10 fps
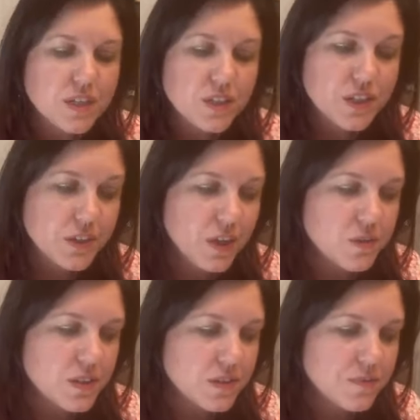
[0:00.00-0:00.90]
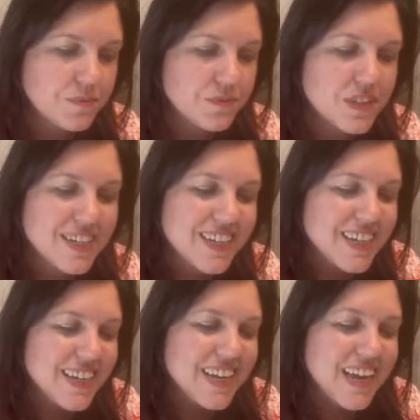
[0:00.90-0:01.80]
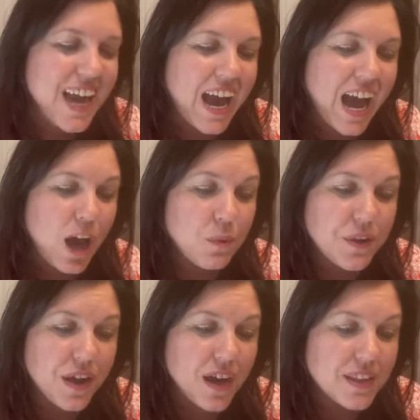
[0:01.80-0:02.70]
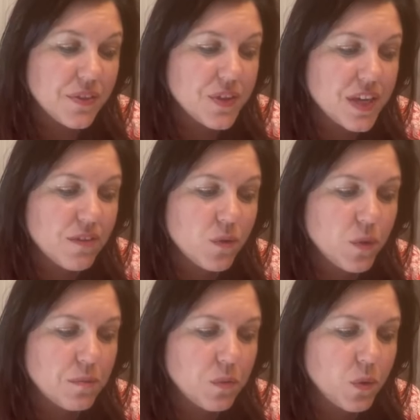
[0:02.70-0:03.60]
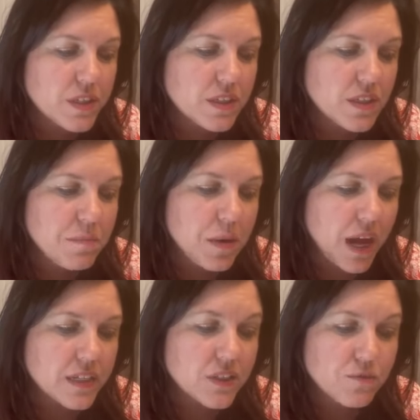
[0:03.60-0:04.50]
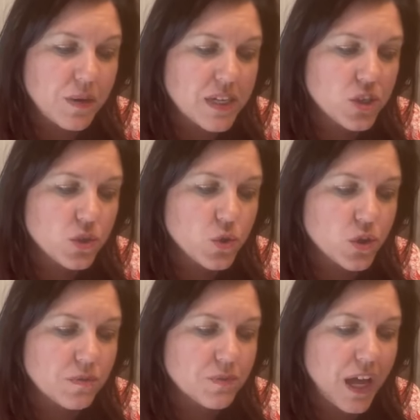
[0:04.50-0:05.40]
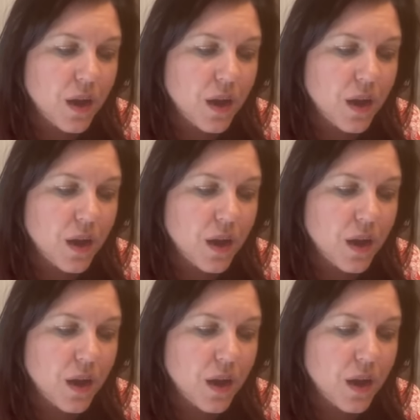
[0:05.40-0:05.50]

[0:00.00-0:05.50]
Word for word: So here it goes. I will not let the evil one poison the minds of my children.